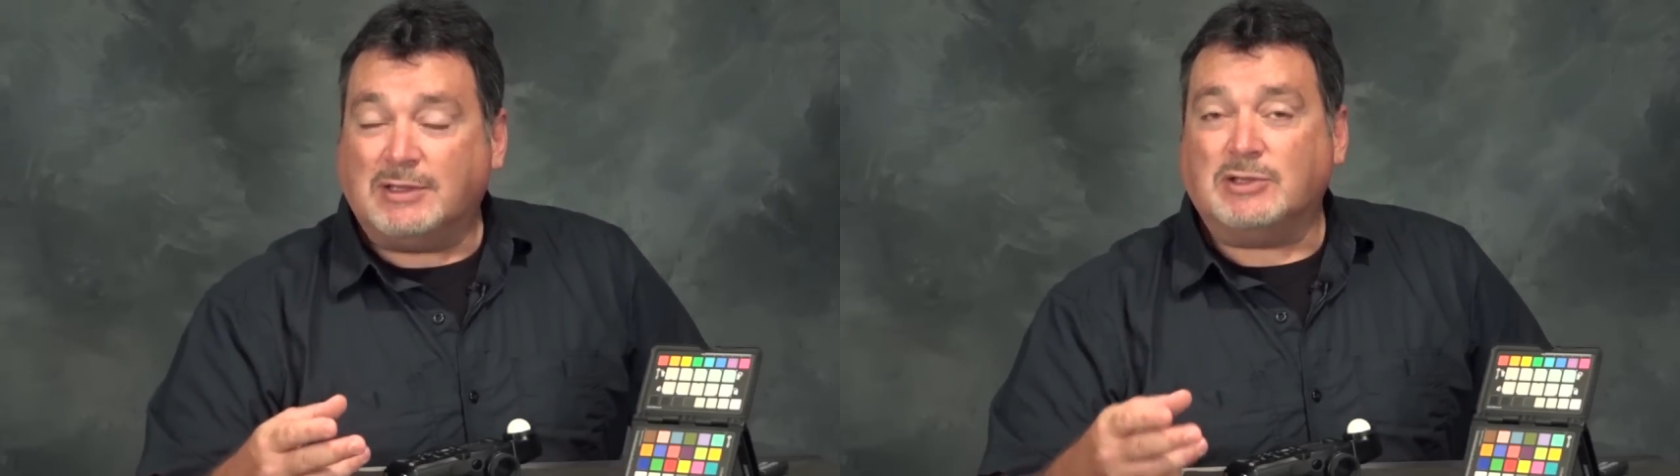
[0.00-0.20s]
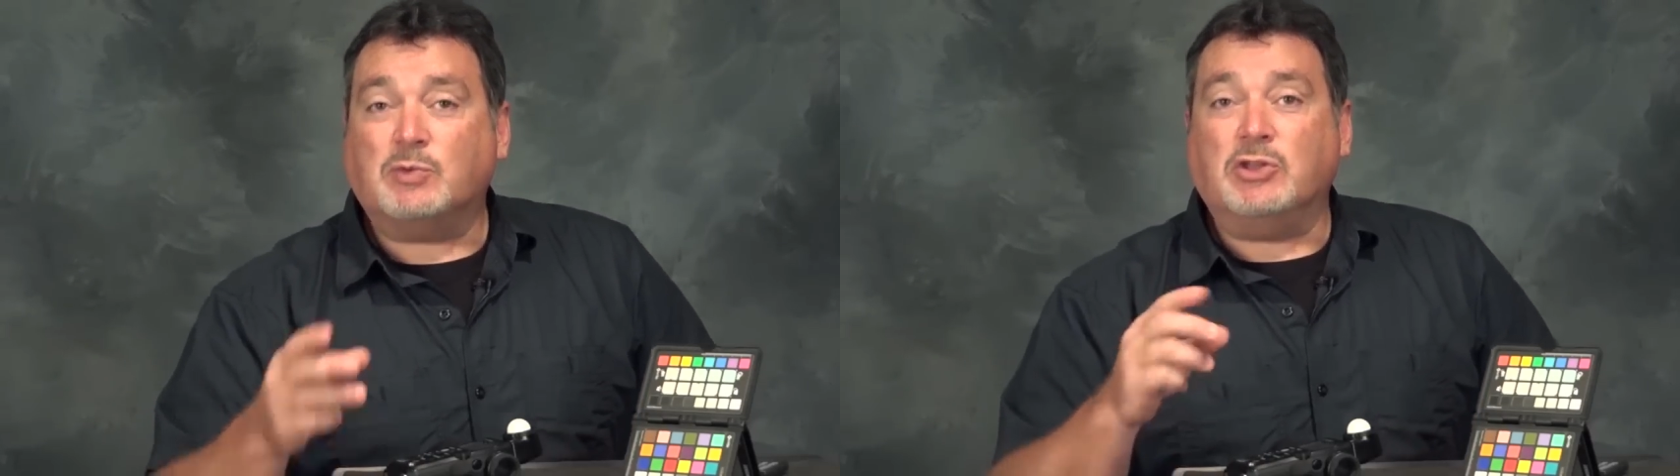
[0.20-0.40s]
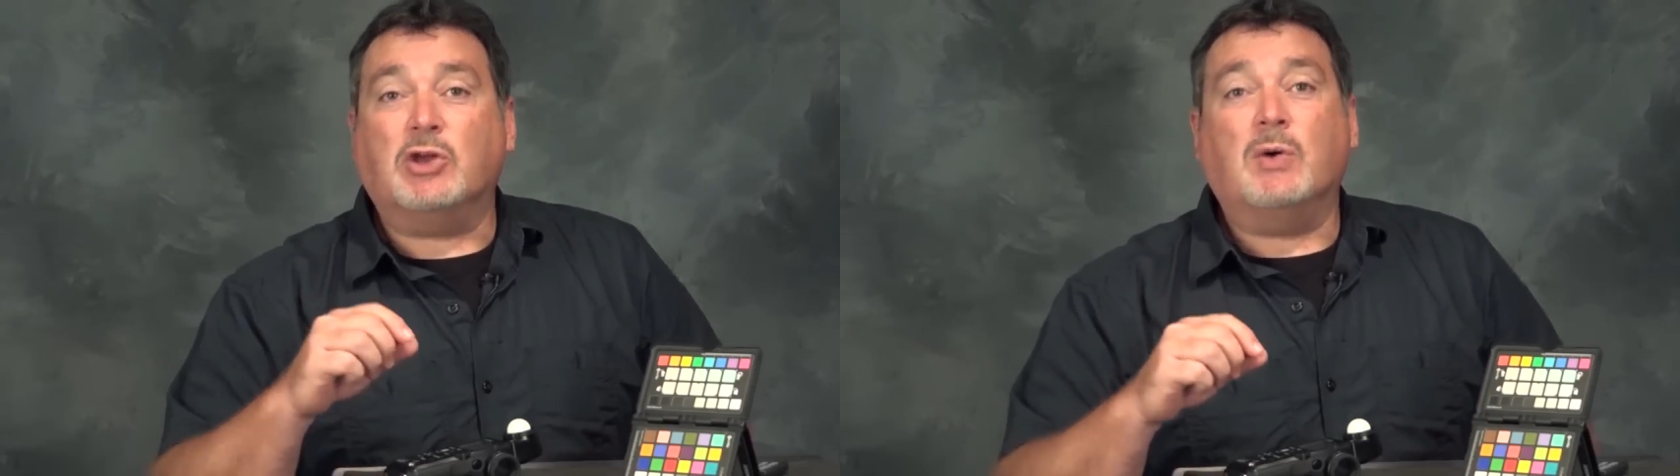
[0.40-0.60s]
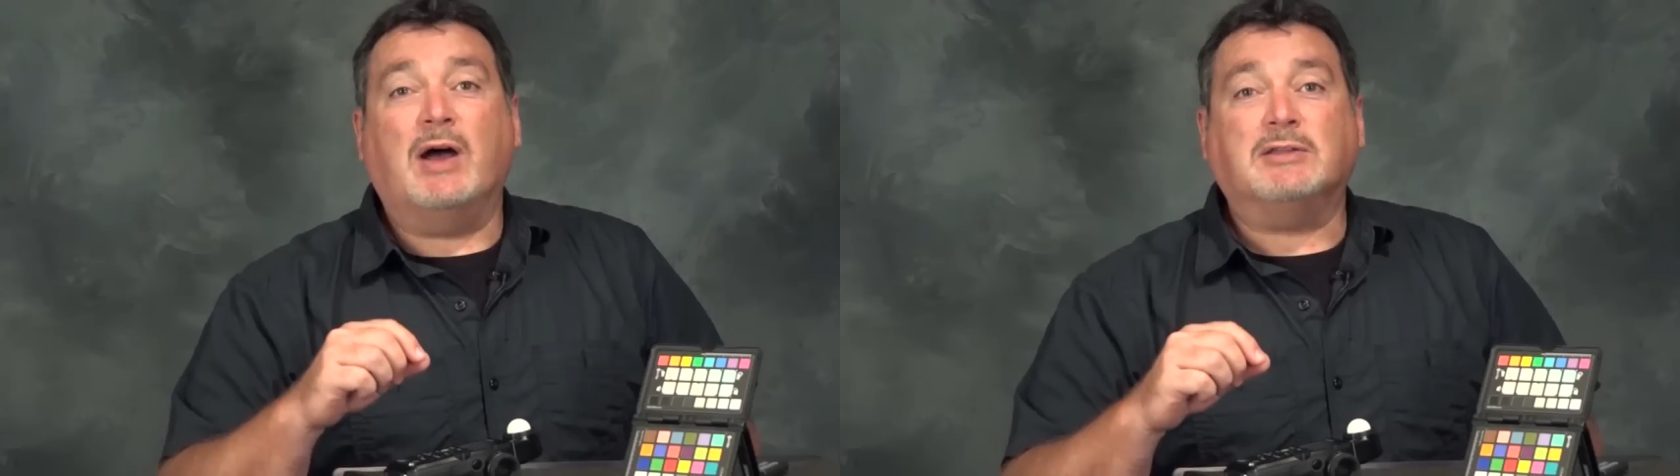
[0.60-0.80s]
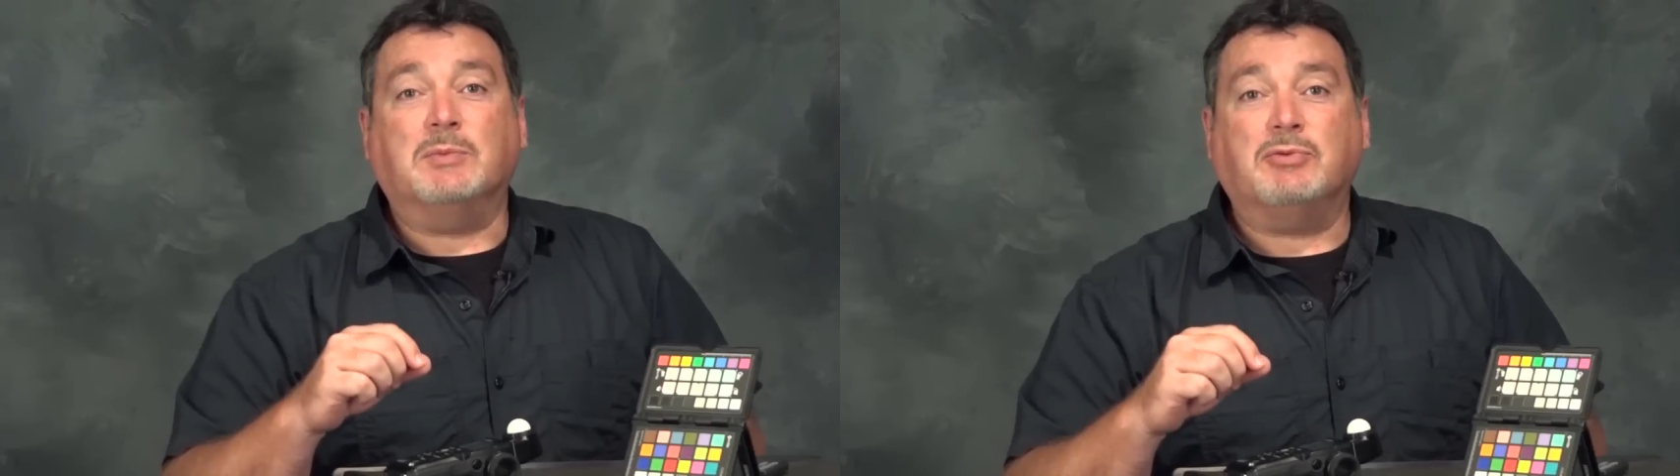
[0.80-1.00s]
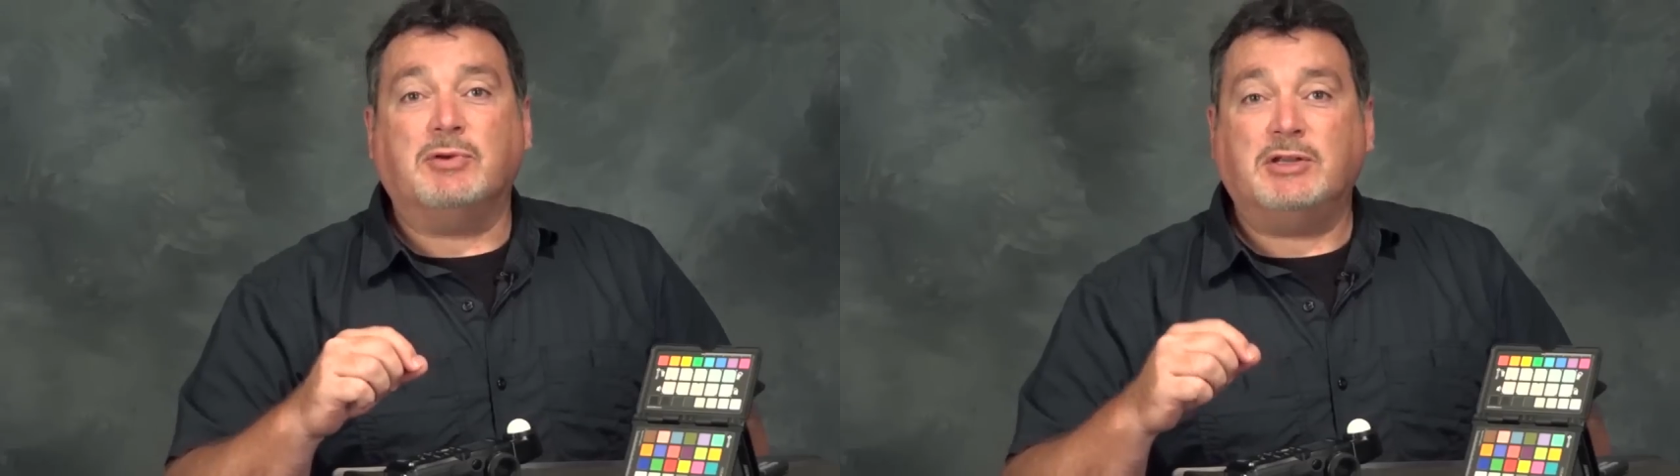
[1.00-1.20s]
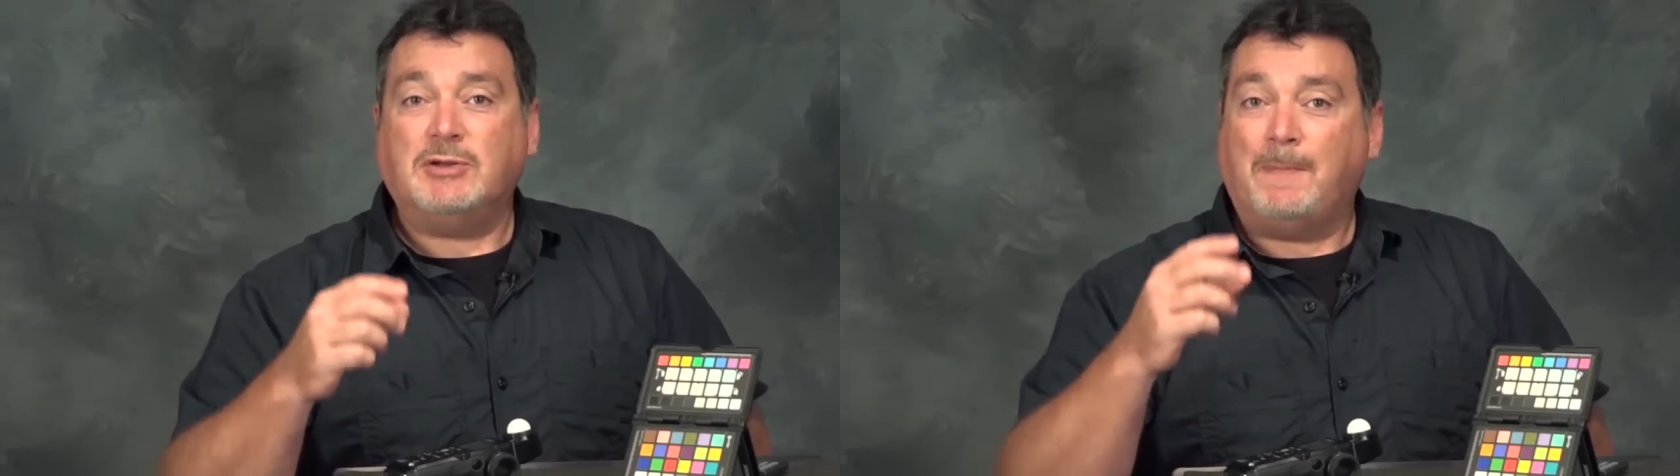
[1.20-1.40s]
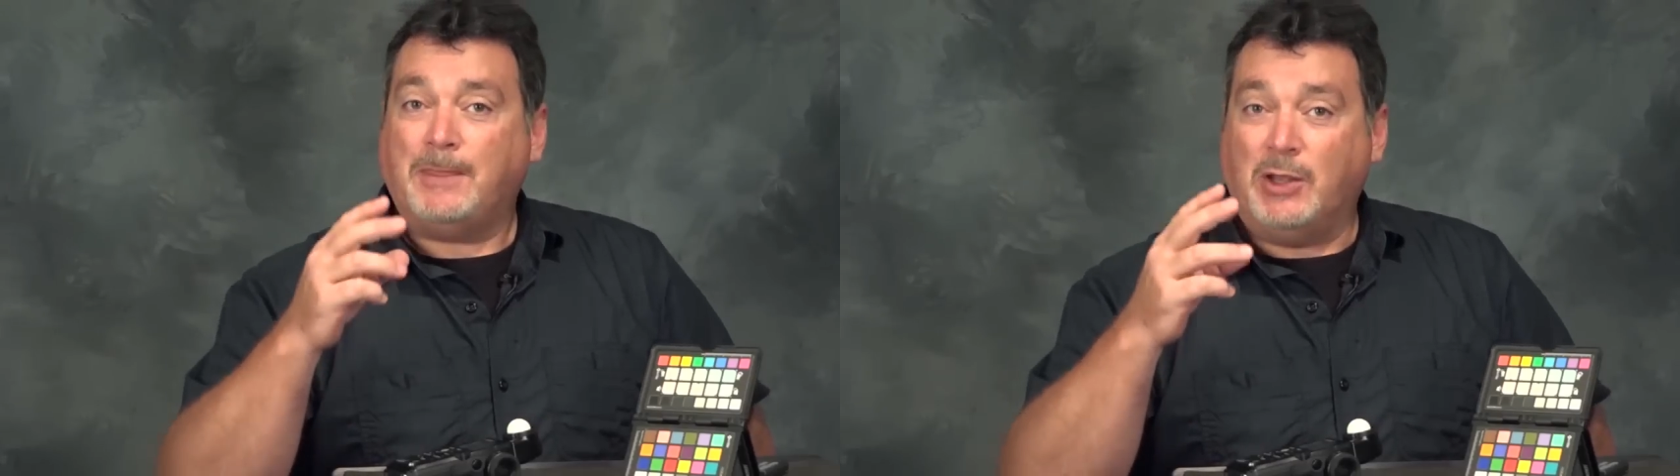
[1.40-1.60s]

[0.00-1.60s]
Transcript: is when you go out to print,